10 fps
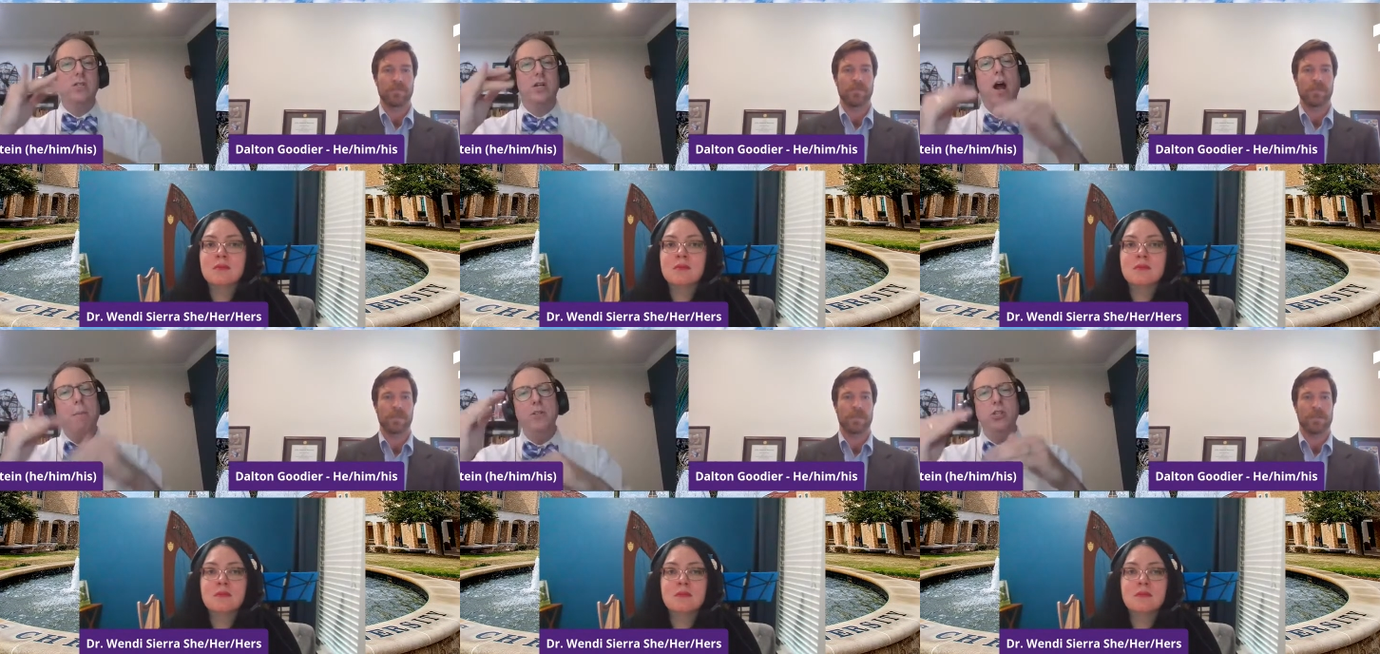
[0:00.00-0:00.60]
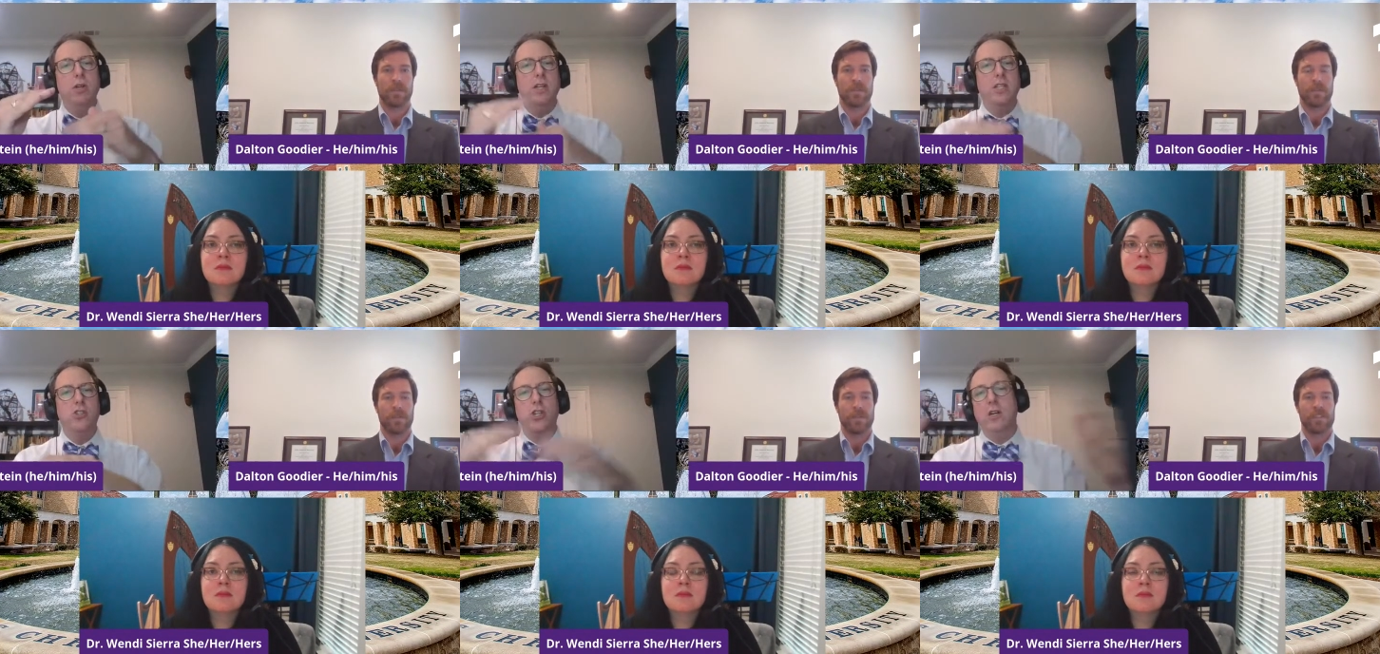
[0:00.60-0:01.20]
Speaker 1: is there opportunity
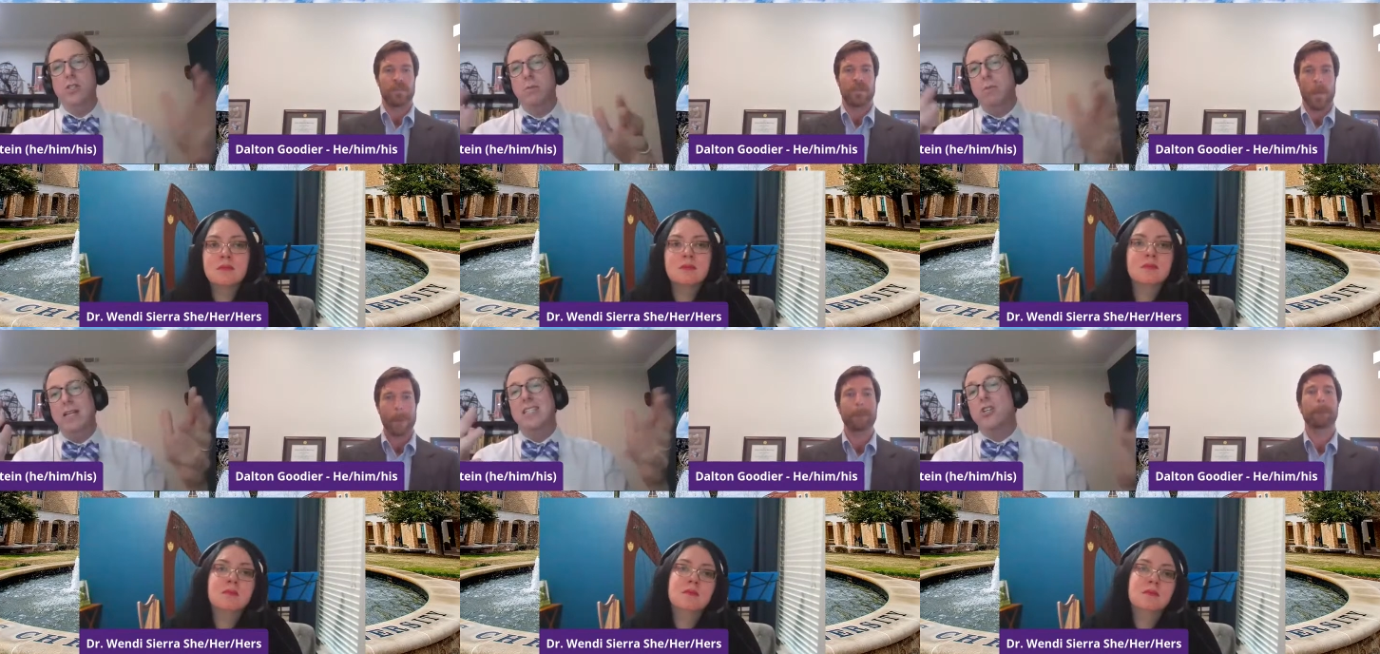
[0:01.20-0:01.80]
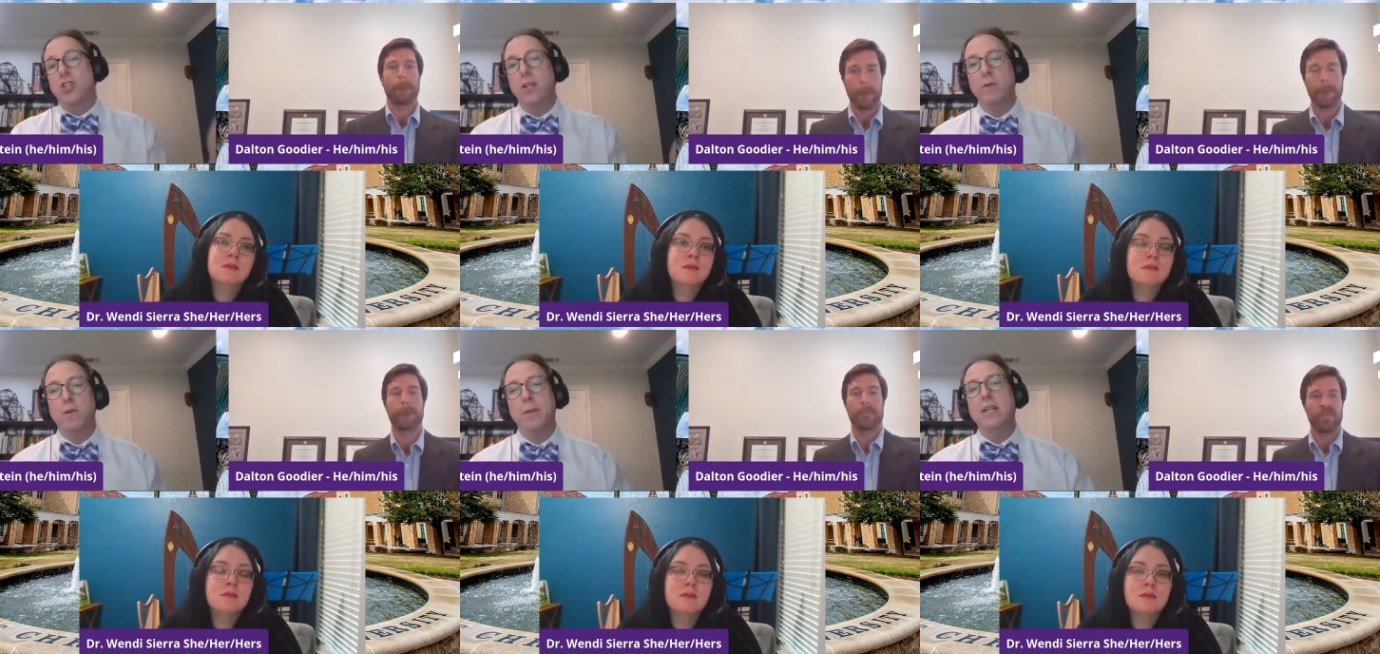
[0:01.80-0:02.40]
to share some additional
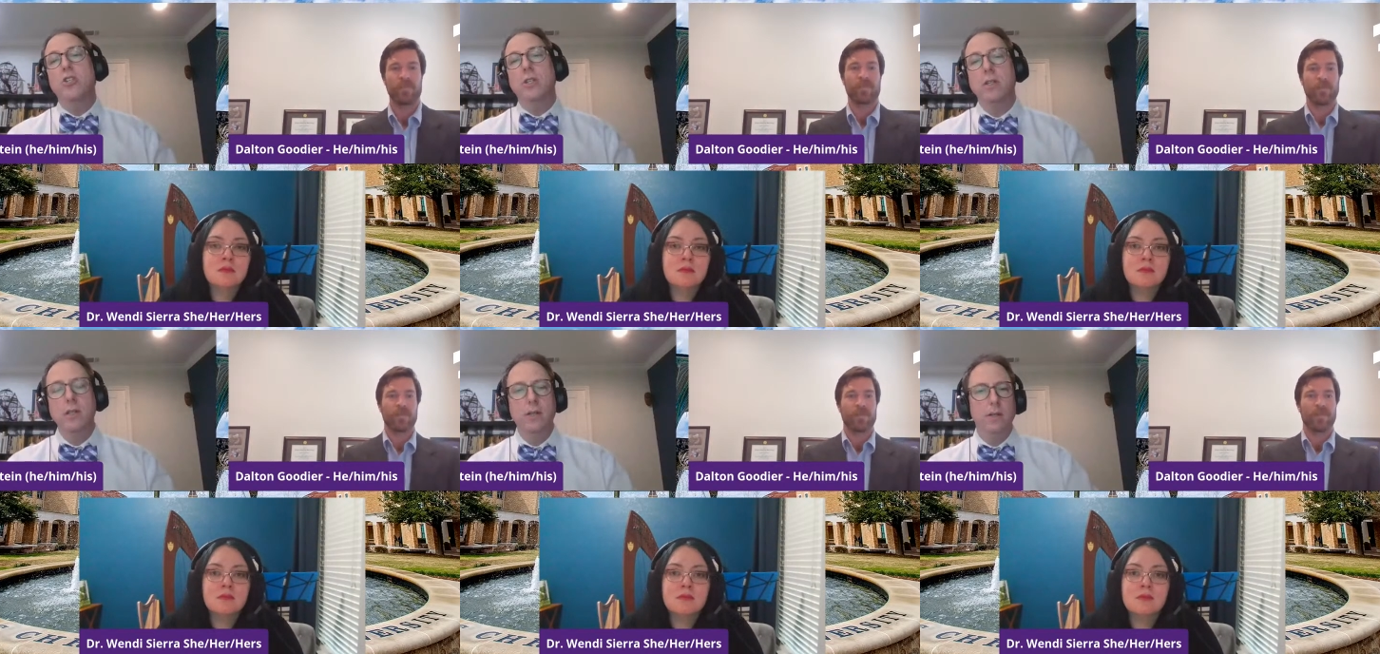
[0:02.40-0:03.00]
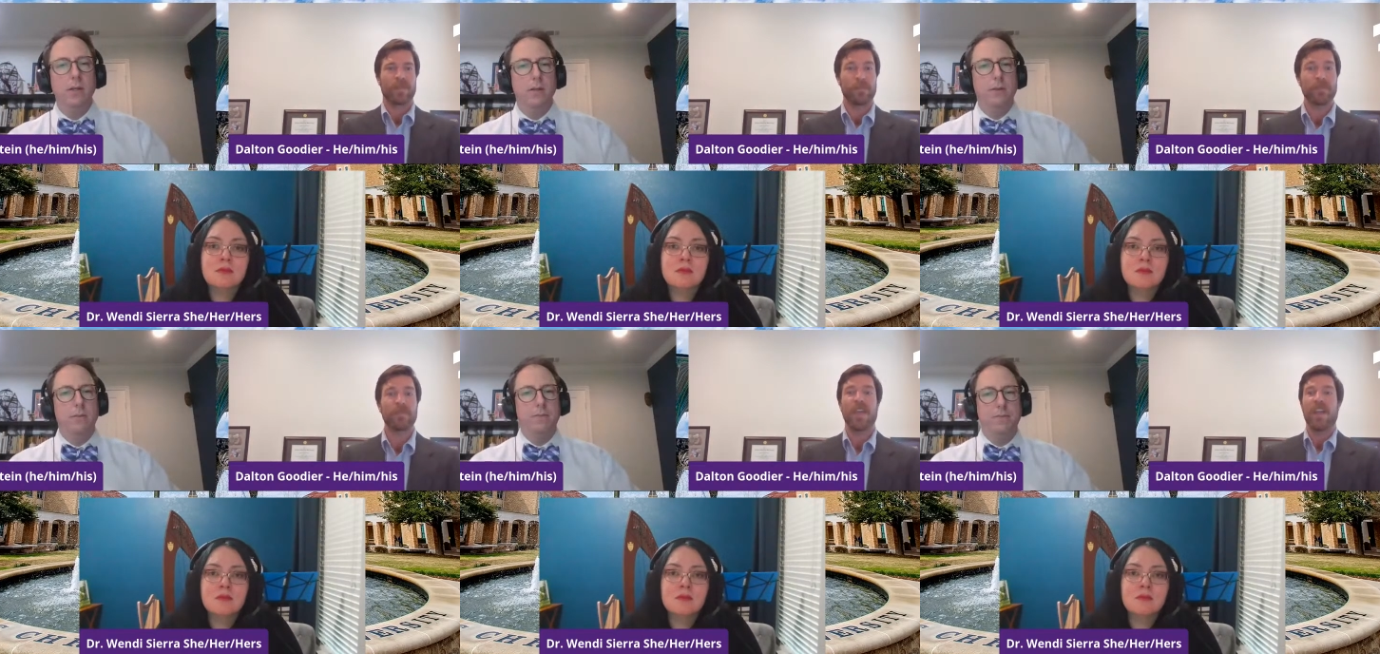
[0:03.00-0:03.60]
information?
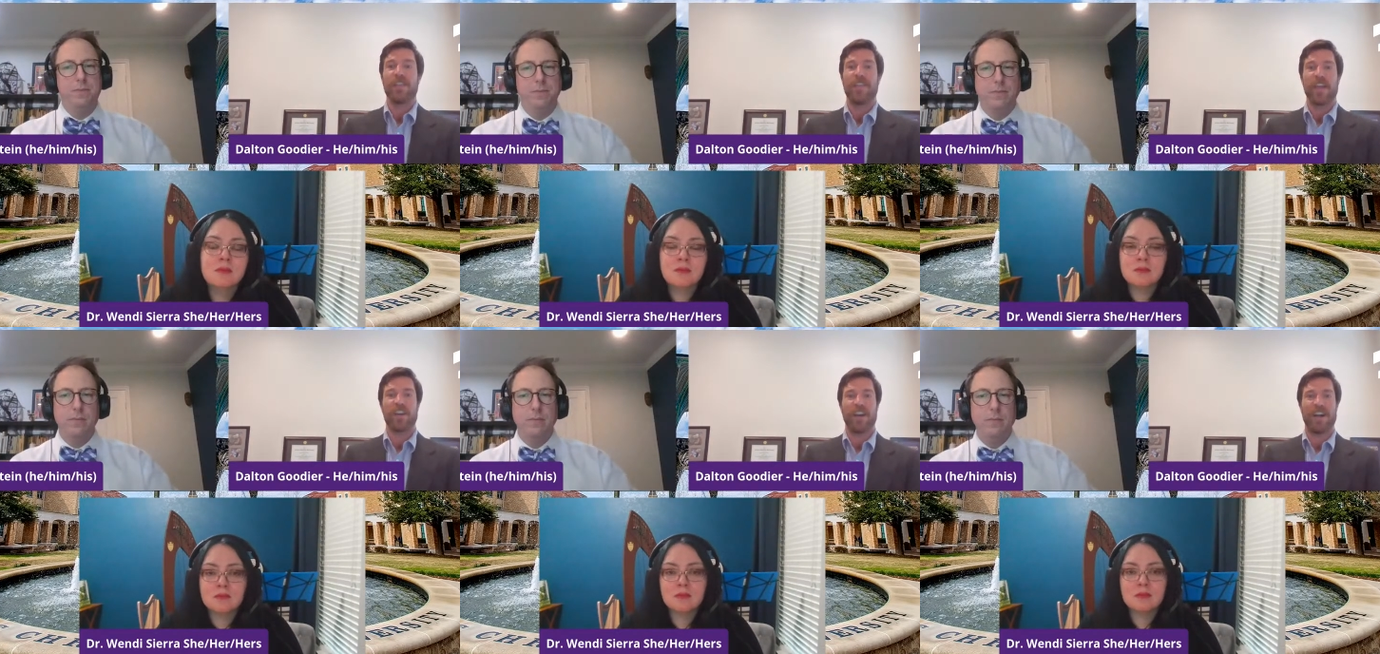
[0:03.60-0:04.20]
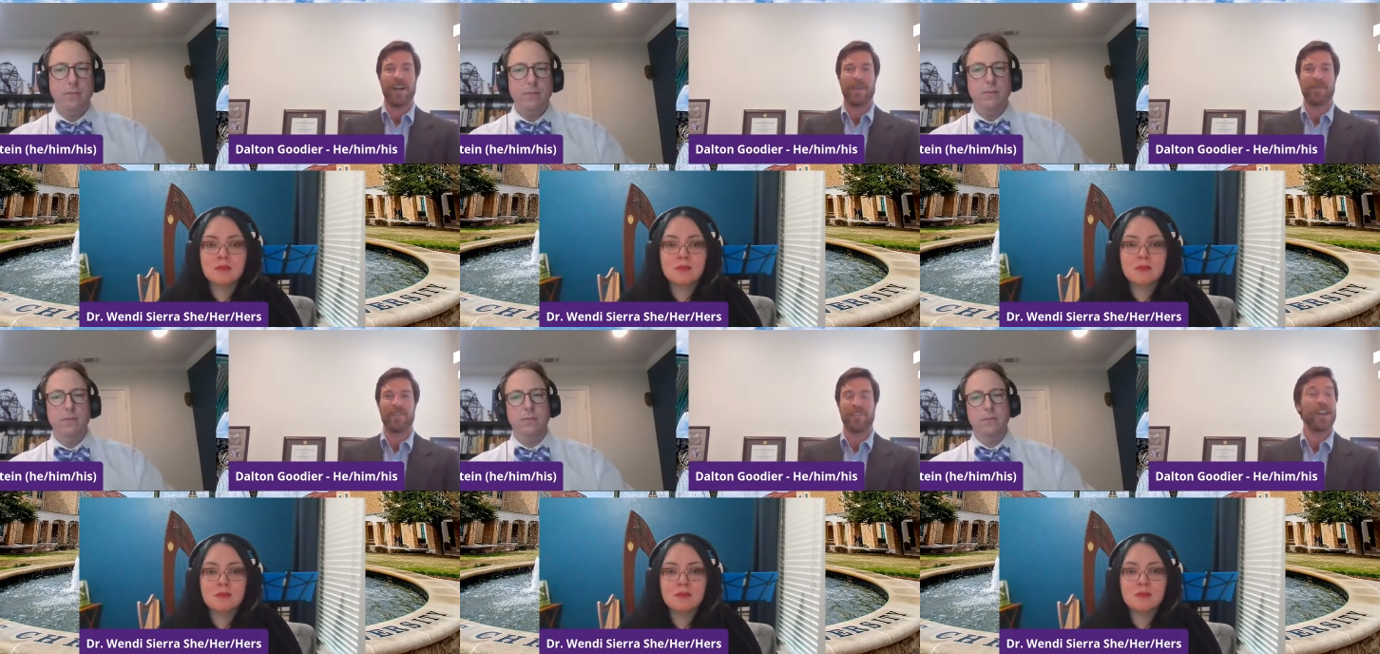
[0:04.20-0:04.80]
Speaker 2: Mm-hmm. There,
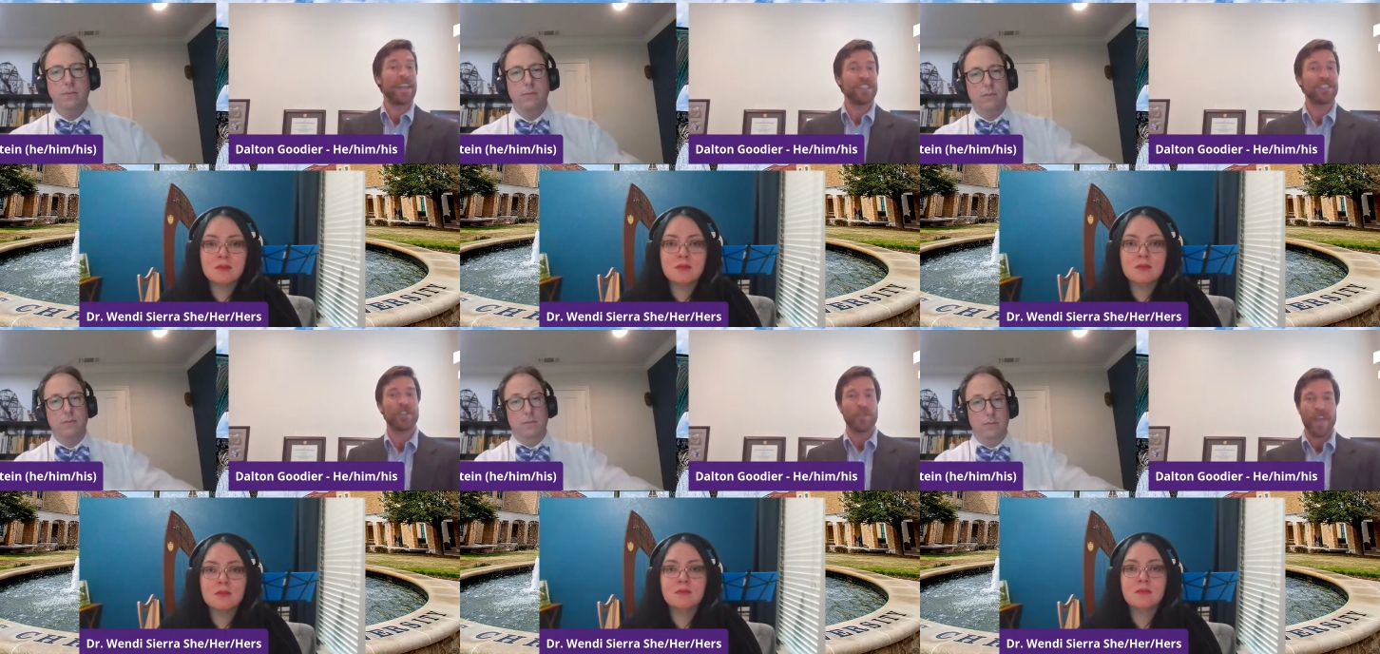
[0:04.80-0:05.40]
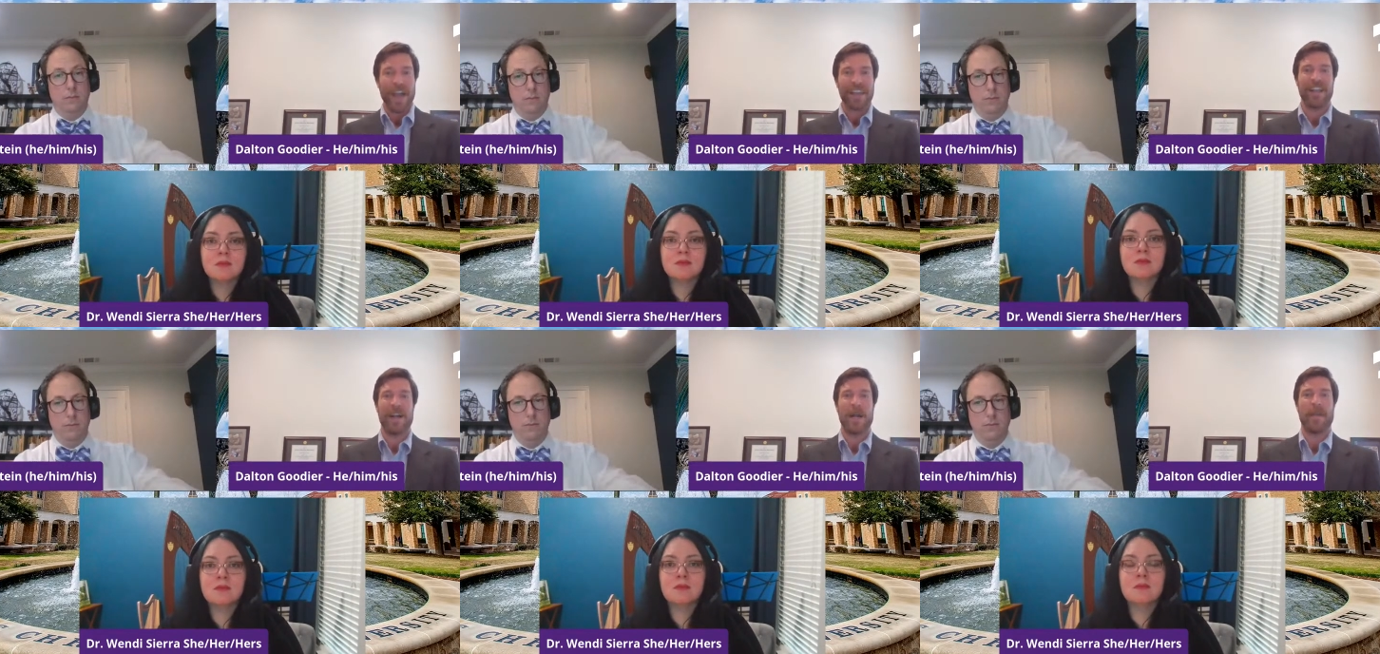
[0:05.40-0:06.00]
um, there is through
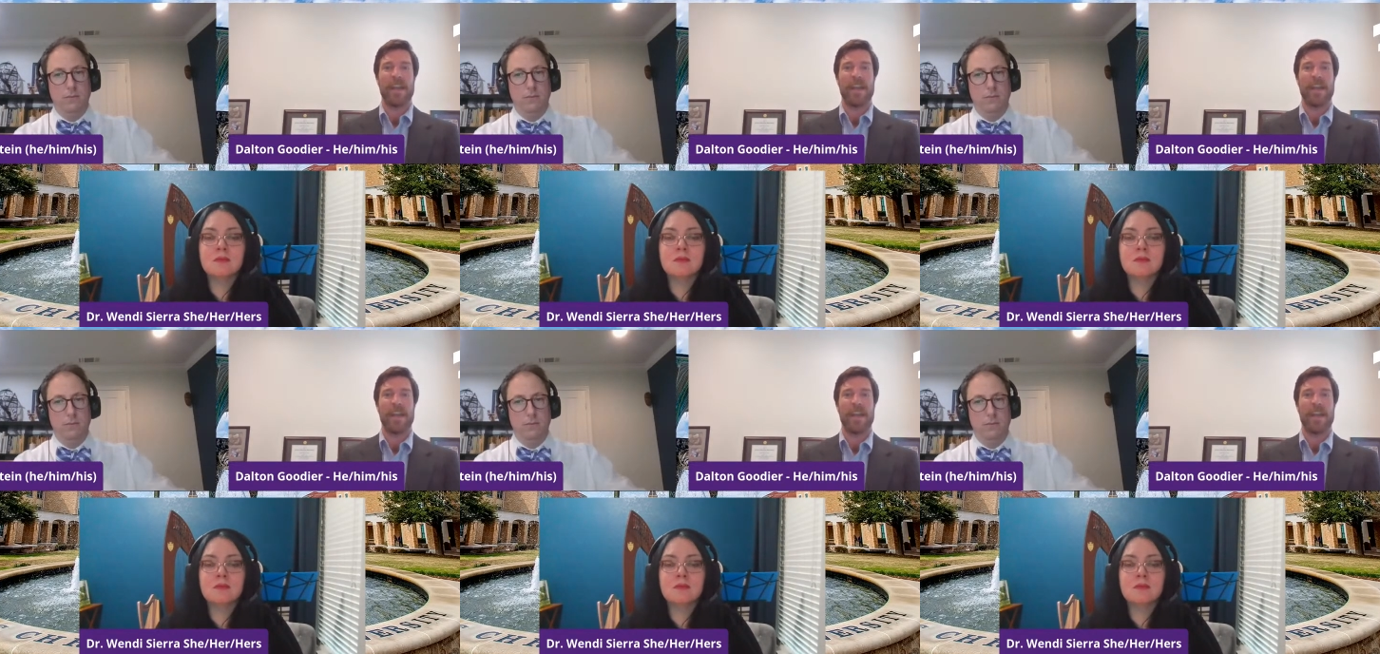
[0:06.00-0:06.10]
that, um,